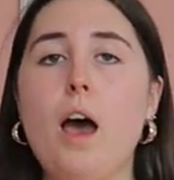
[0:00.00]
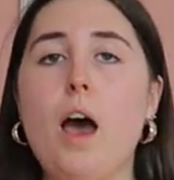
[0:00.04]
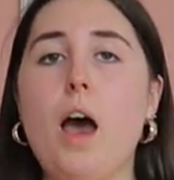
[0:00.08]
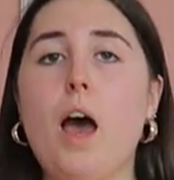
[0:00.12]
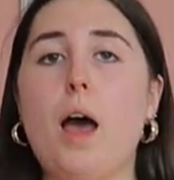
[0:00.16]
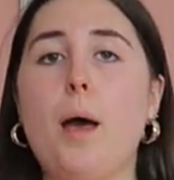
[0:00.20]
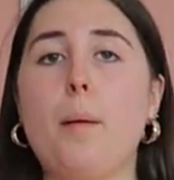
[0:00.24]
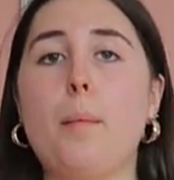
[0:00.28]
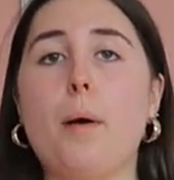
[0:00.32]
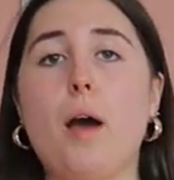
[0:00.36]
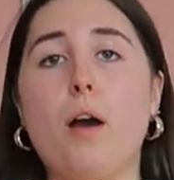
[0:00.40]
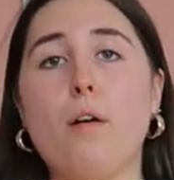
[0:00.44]

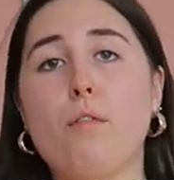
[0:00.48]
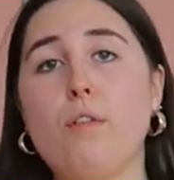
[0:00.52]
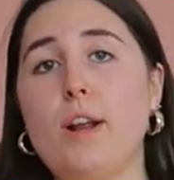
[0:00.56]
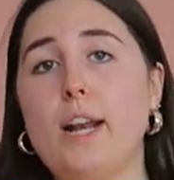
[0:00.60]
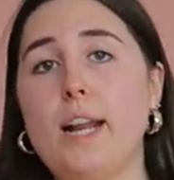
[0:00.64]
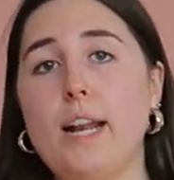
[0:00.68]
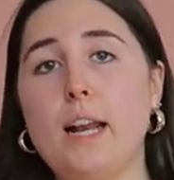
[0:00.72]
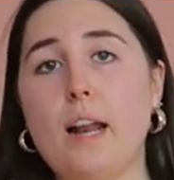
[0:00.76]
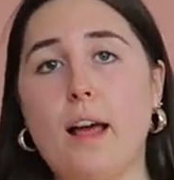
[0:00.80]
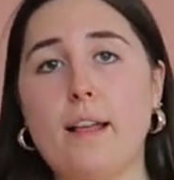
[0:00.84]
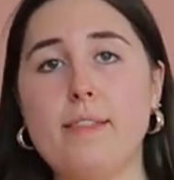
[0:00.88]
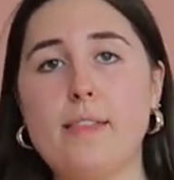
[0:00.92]
Um, I
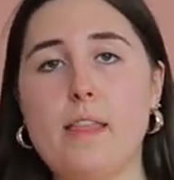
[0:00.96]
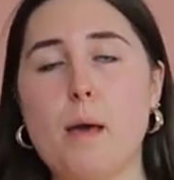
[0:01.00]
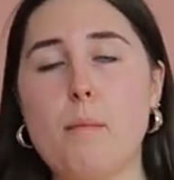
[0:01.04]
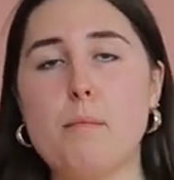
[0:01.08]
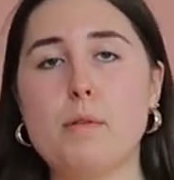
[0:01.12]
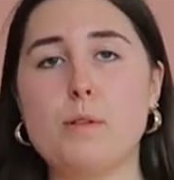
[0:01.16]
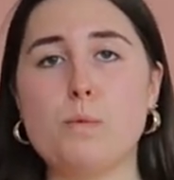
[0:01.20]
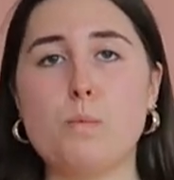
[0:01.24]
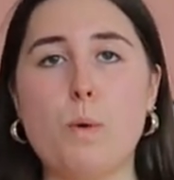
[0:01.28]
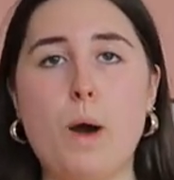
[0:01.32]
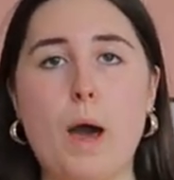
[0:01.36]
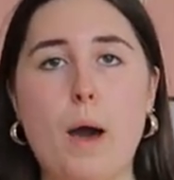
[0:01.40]
really like
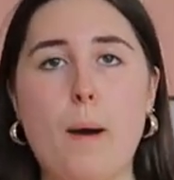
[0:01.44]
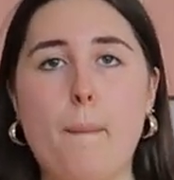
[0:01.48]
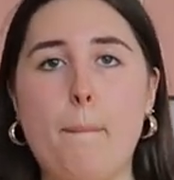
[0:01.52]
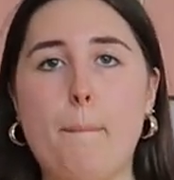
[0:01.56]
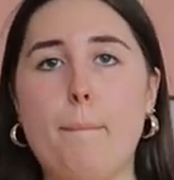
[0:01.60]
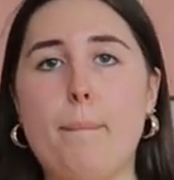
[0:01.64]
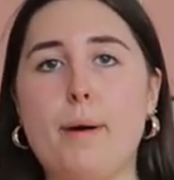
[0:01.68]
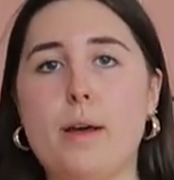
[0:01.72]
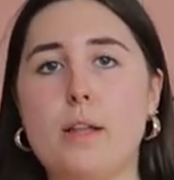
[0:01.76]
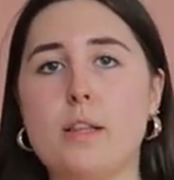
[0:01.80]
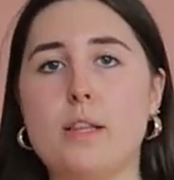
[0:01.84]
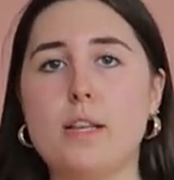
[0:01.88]
them as well
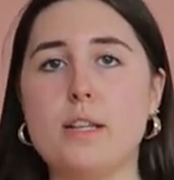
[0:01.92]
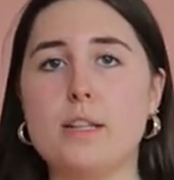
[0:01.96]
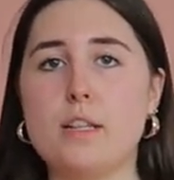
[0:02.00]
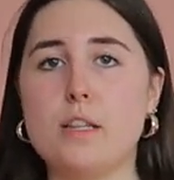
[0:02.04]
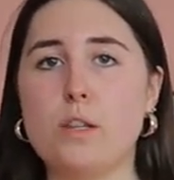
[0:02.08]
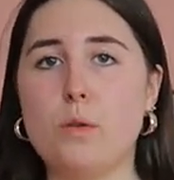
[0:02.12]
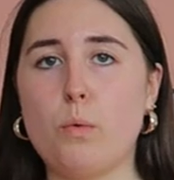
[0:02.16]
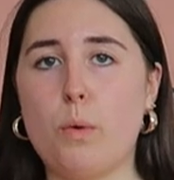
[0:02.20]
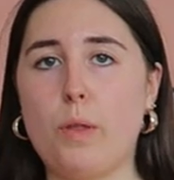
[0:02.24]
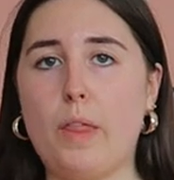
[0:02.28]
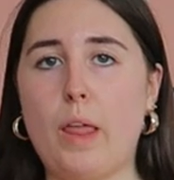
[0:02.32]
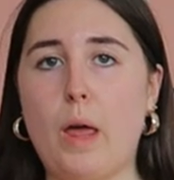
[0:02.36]
but this
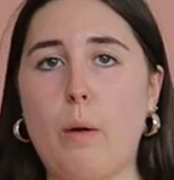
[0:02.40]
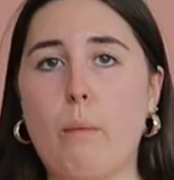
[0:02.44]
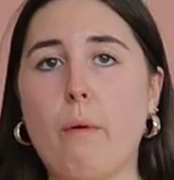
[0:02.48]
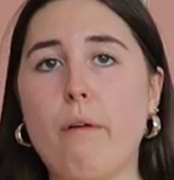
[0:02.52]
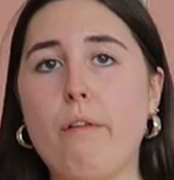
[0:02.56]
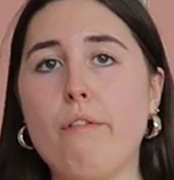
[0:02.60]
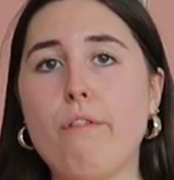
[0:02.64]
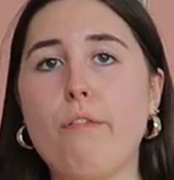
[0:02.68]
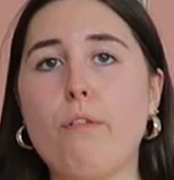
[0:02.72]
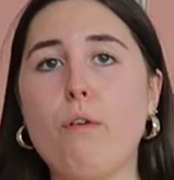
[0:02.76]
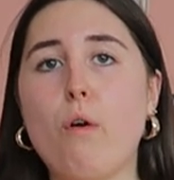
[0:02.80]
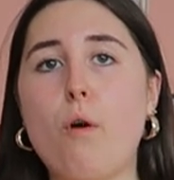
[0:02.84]
is the one that I
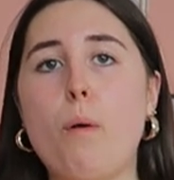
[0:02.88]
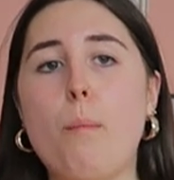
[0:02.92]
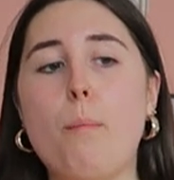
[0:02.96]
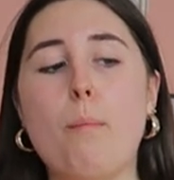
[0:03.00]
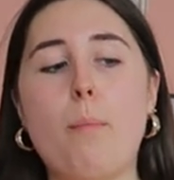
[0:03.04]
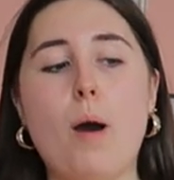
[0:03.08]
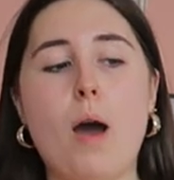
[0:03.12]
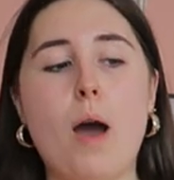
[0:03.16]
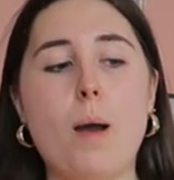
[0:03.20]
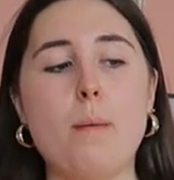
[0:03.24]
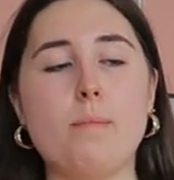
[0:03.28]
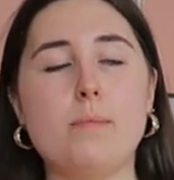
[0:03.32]
went for
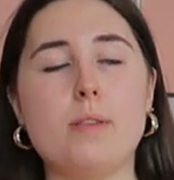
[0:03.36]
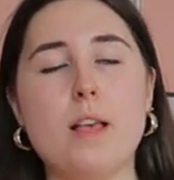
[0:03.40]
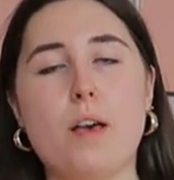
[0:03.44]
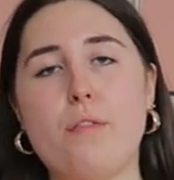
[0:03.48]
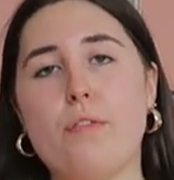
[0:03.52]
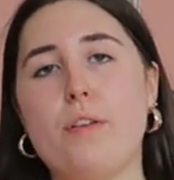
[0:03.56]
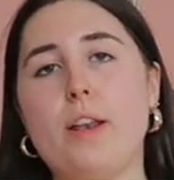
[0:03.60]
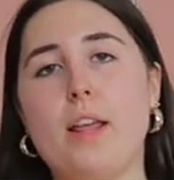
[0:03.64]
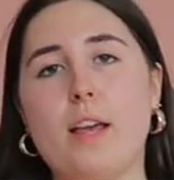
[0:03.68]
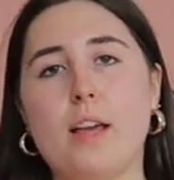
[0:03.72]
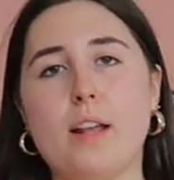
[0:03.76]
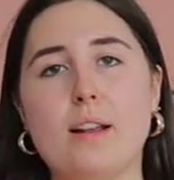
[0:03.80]
but I'm
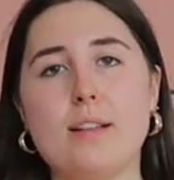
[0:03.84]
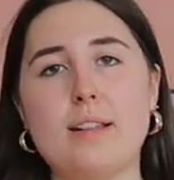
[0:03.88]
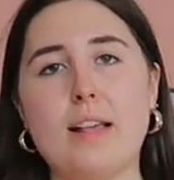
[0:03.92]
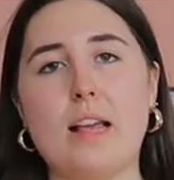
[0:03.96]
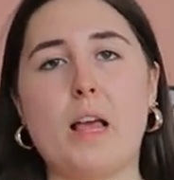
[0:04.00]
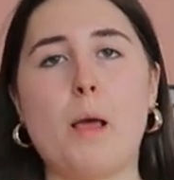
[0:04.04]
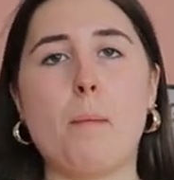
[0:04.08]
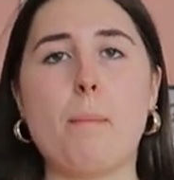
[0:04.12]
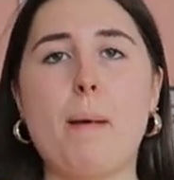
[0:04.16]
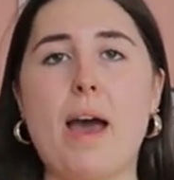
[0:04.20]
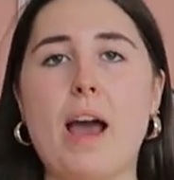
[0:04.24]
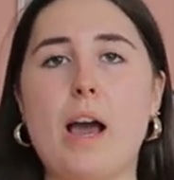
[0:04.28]
definitely going to
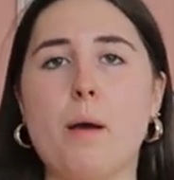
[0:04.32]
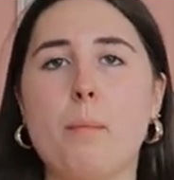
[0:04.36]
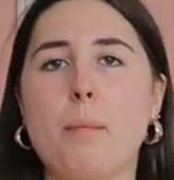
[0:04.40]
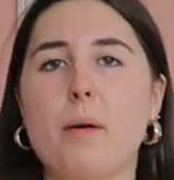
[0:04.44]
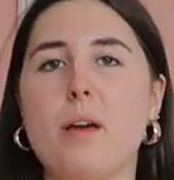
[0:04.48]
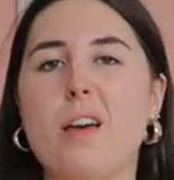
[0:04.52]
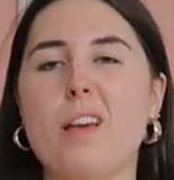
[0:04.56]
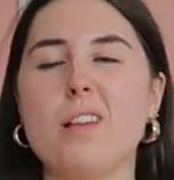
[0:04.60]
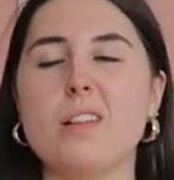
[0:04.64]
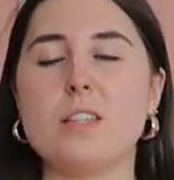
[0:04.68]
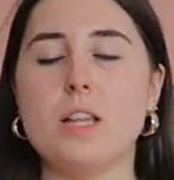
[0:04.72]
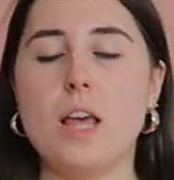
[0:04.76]
take it back
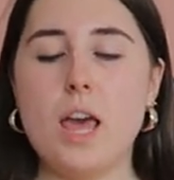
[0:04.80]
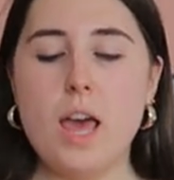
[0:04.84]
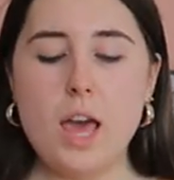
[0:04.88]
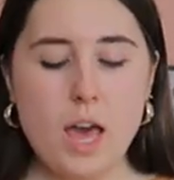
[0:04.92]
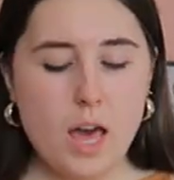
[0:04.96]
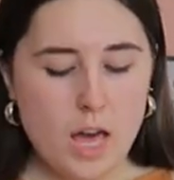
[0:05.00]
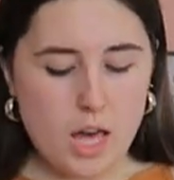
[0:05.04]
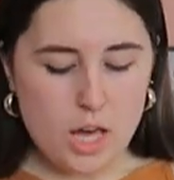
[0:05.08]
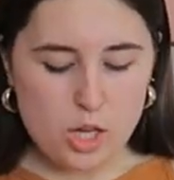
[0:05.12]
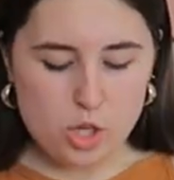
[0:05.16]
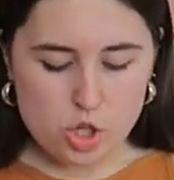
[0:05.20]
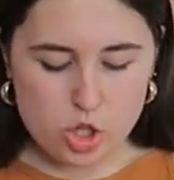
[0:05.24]
because
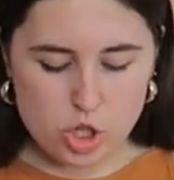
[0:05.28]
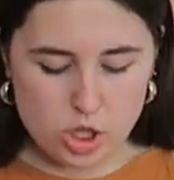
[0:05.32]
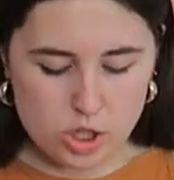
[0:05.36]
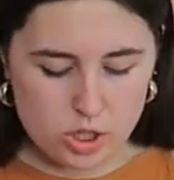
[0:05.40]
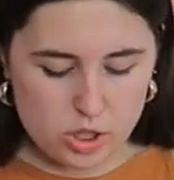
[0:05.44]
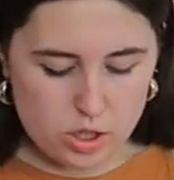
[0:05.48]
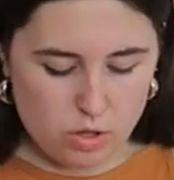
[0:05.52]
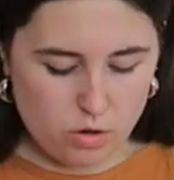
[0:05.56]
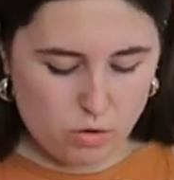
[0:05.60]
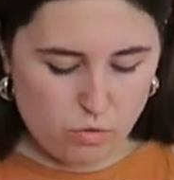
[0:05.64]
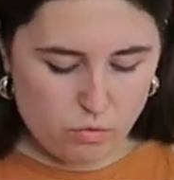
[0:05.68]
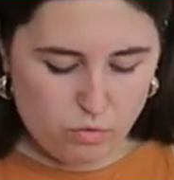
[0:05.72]
it's
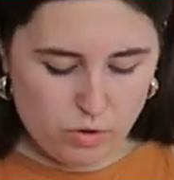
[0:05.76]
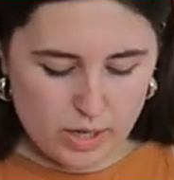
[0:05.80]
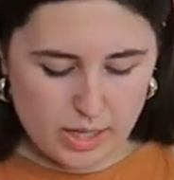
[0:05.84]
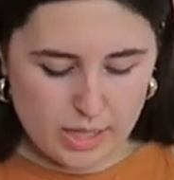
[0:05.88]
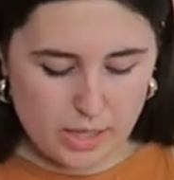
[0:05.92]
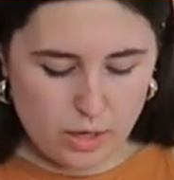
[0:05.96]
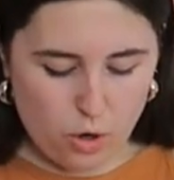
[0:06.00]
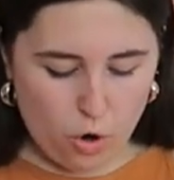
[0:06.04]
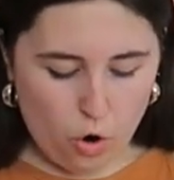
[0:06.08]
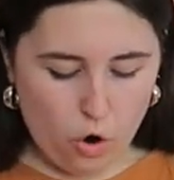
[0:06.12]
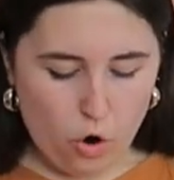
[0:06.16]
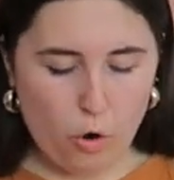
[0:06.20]
just a
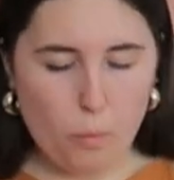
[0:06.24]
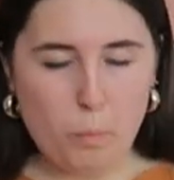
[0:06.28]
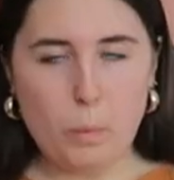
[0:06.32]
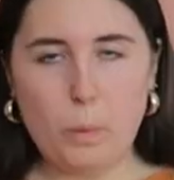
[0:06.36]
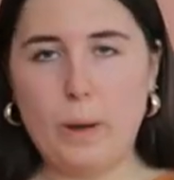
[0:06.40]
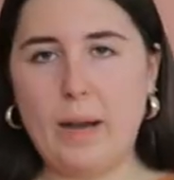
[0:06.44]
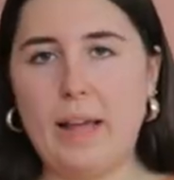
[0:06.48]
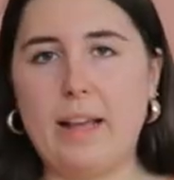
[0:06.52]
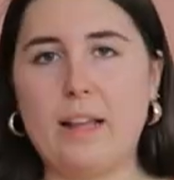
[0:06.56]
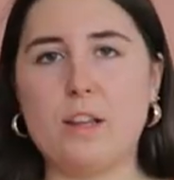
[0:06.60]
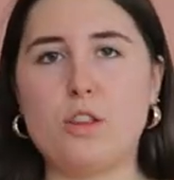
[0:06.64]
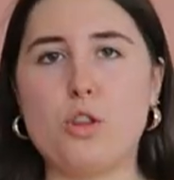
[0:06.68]
really
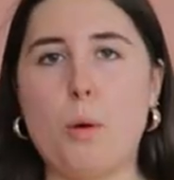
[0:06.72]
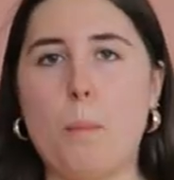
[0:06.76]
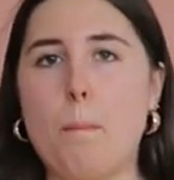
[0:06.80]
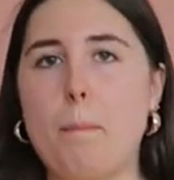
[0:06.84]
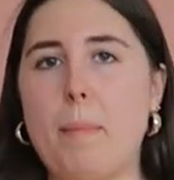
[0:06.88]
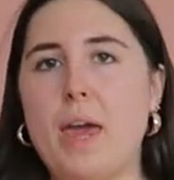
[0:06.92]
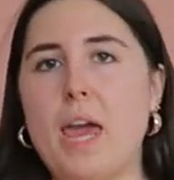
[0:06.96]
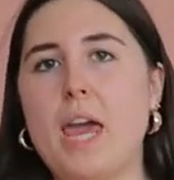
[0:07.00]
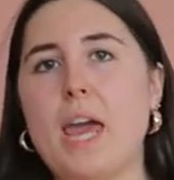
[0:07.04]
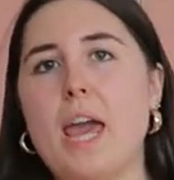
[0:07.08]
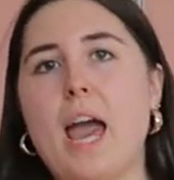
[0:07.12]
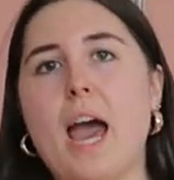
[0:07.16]
horrible length on
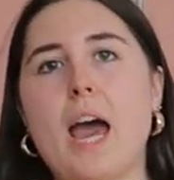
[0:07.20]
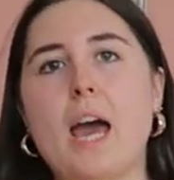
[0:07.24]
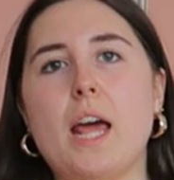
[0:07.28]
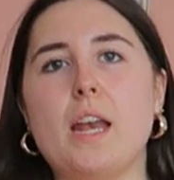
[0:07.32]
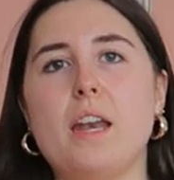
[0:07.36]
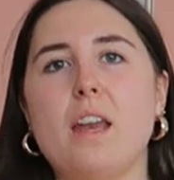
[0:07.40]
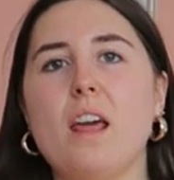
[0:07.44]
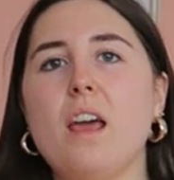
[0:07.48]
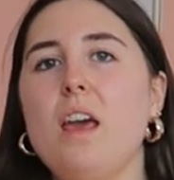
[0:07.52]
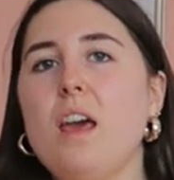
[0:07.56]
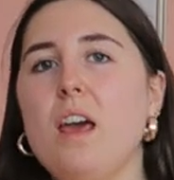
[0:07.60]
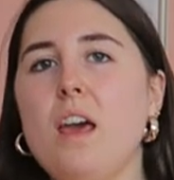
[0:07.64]
me
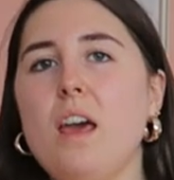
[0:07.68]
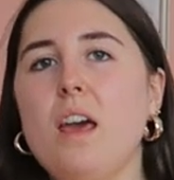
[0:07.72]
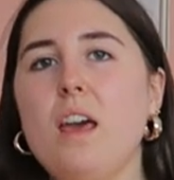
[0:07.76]
and